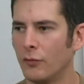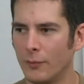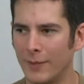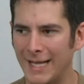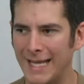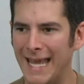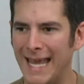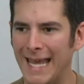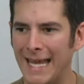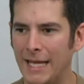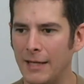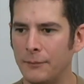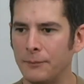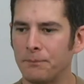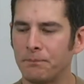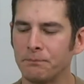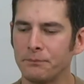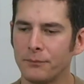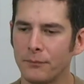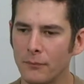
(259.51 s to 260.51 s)
for
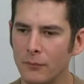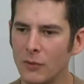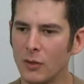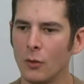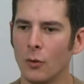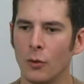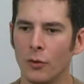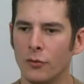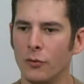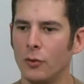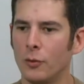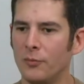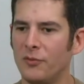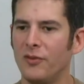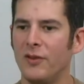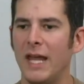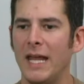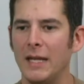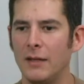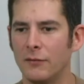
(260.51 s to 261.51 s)
McCain or to
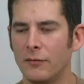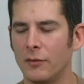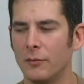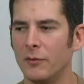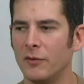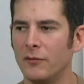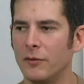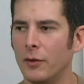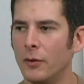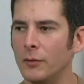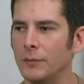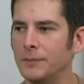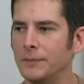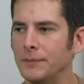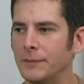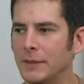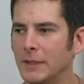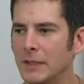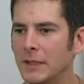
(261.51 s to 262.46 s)
abstain from the vote.